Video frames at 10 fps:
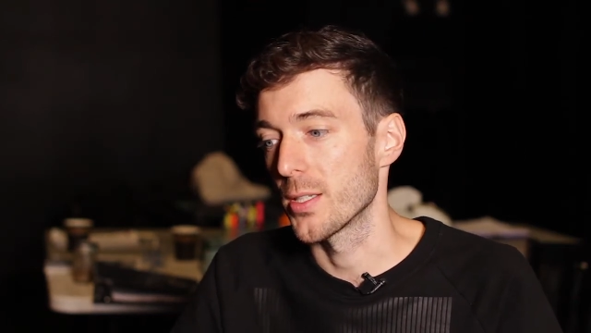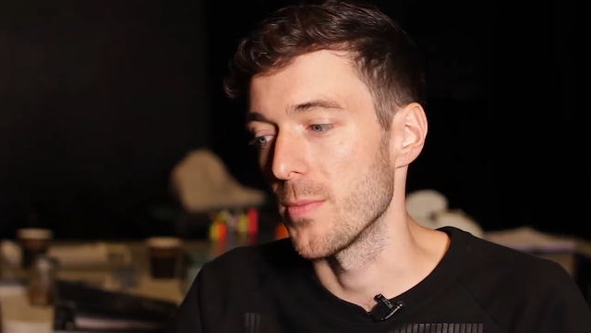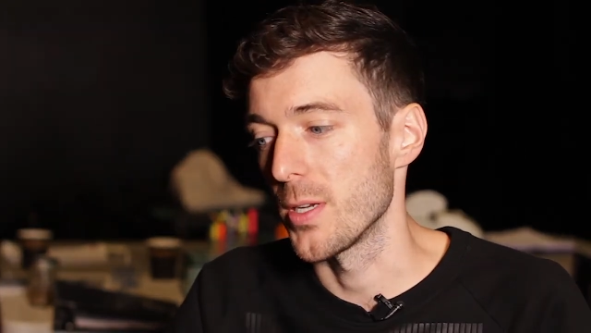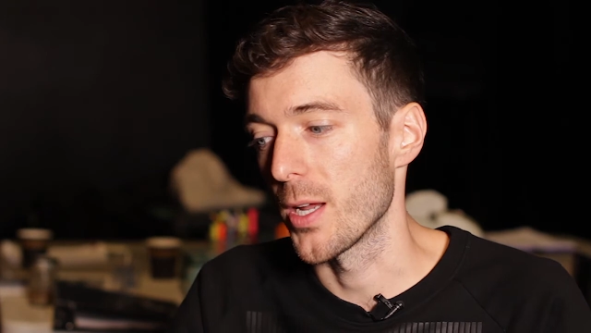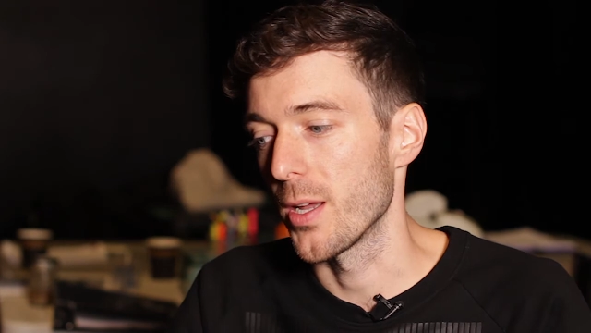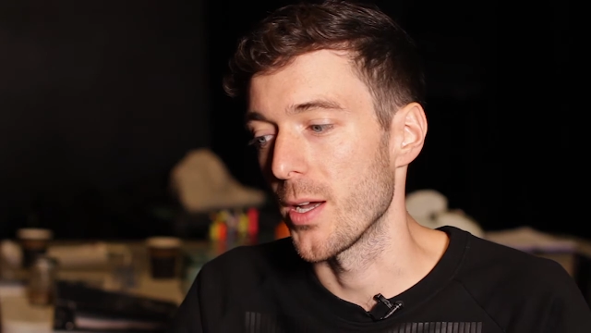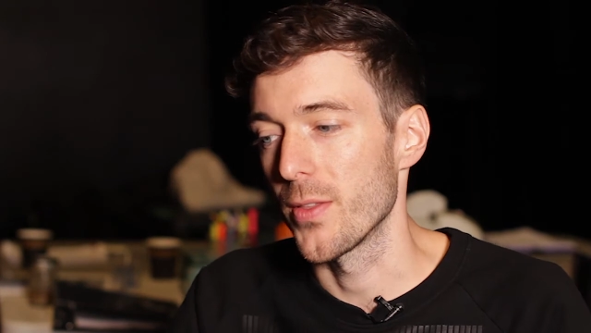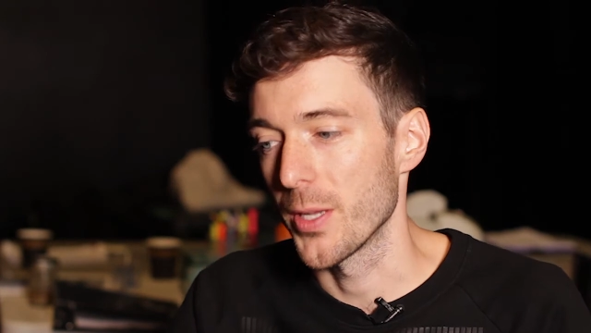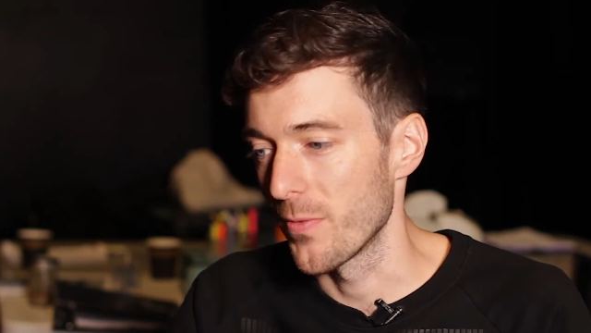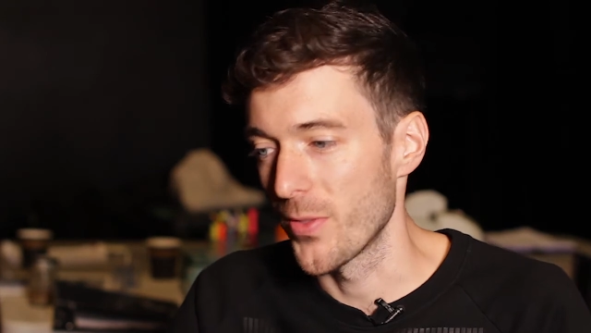I mean, I
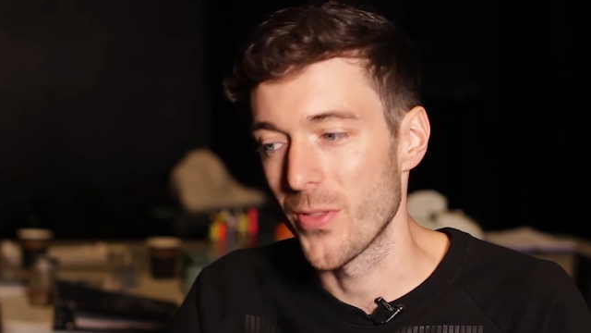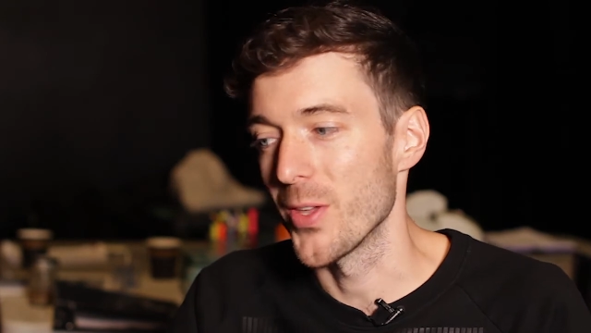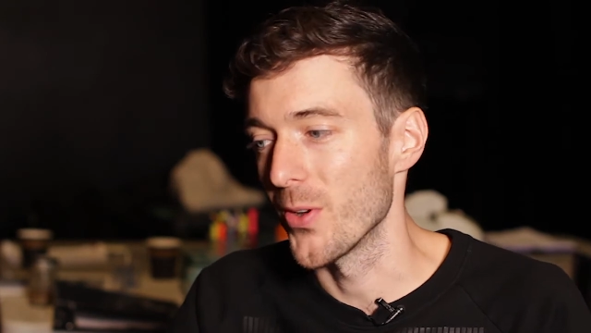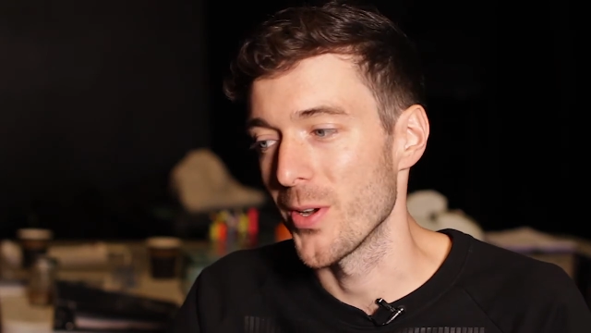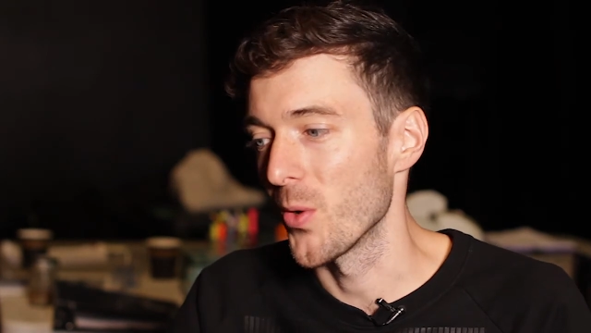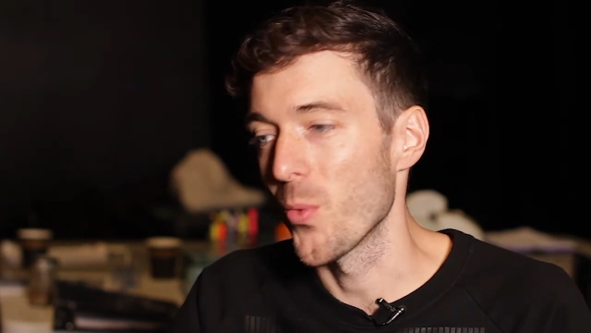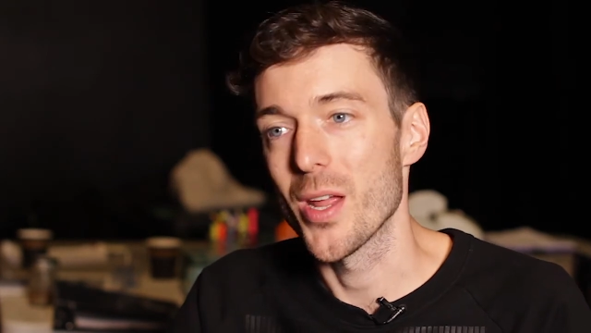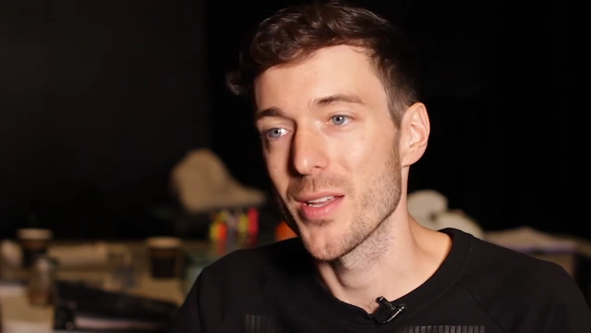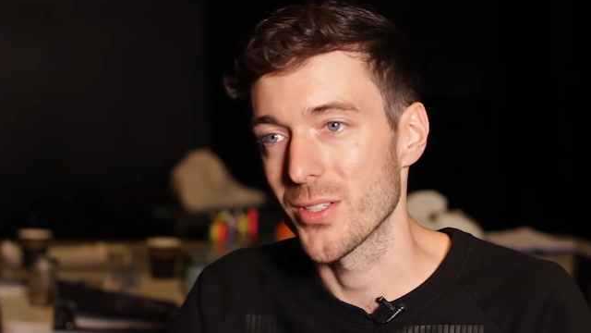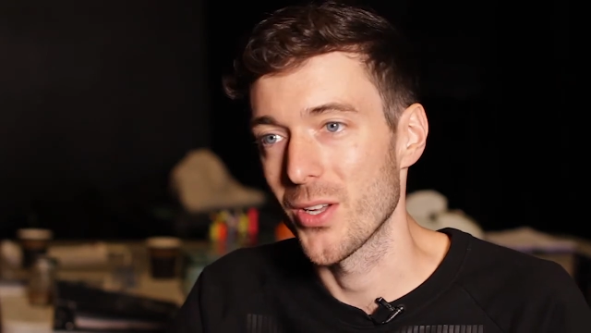think of the theater in a
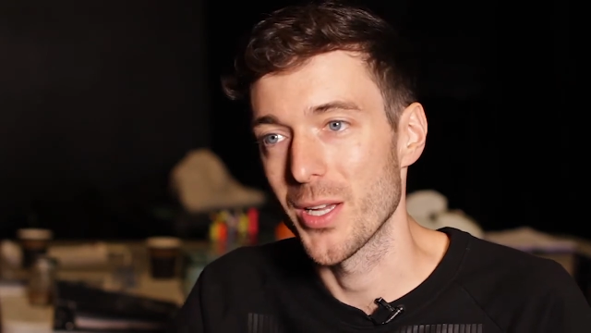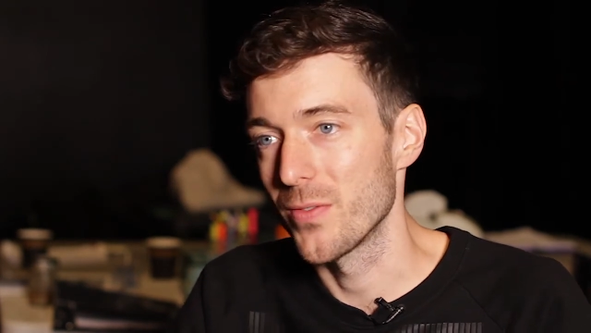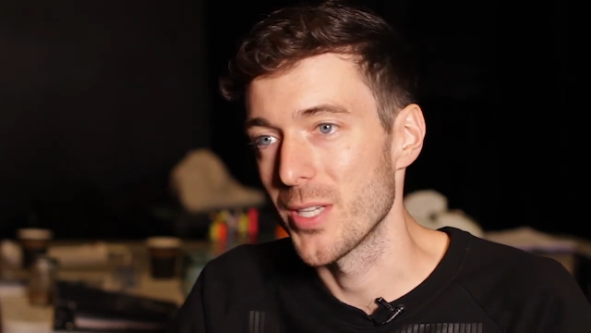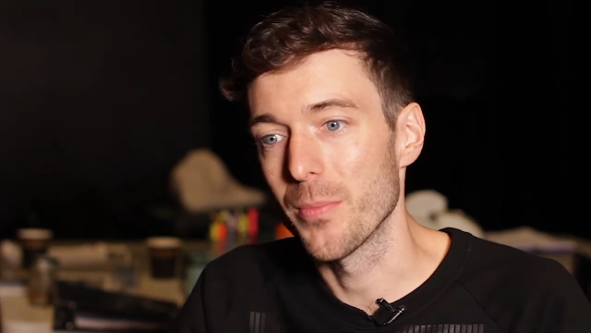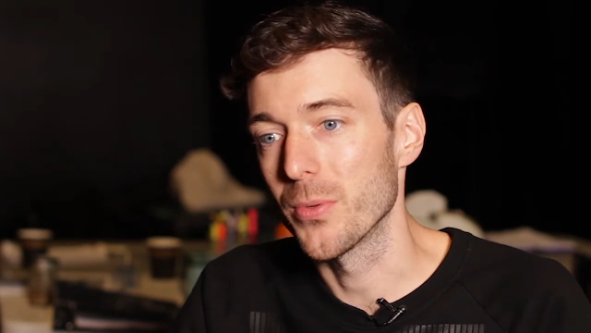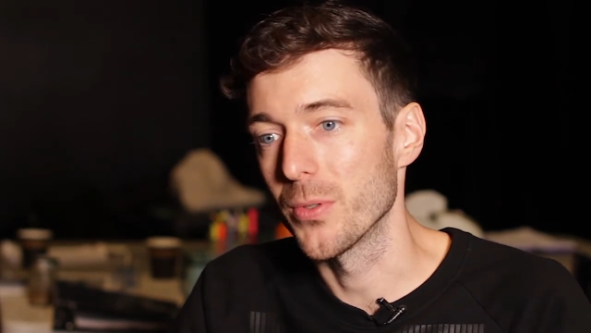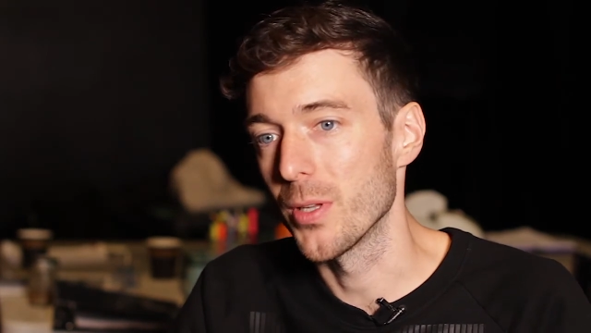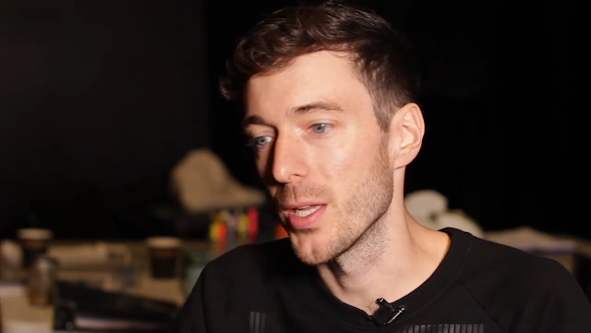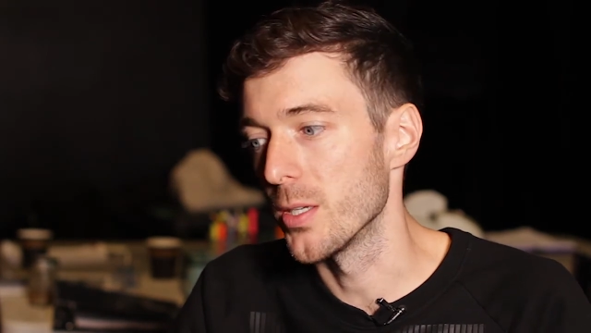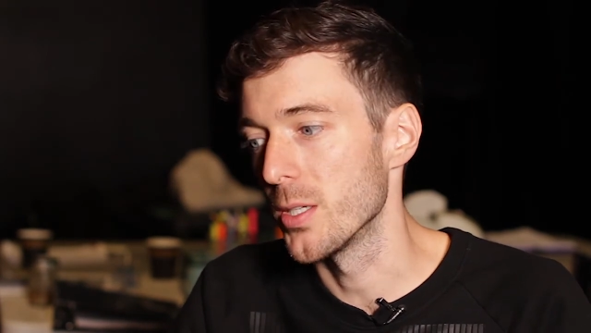way as a kind of
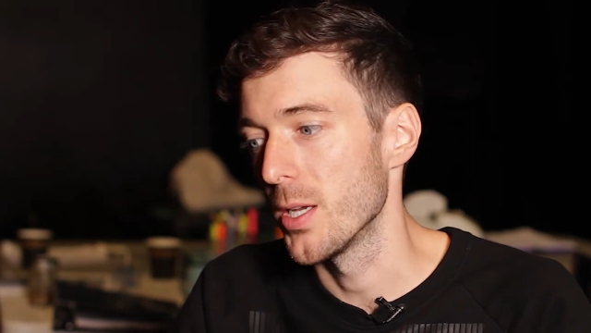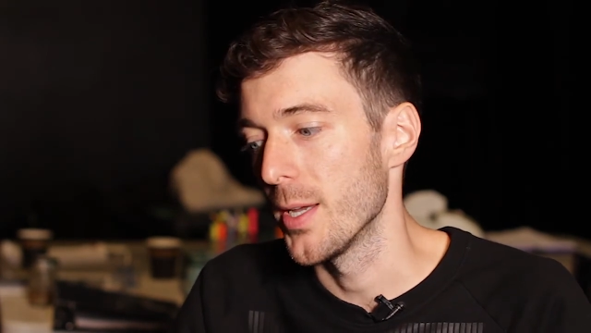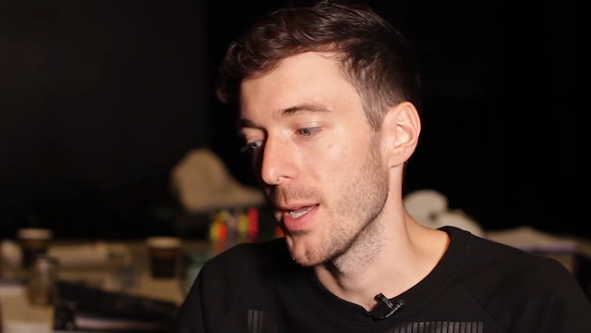temple, and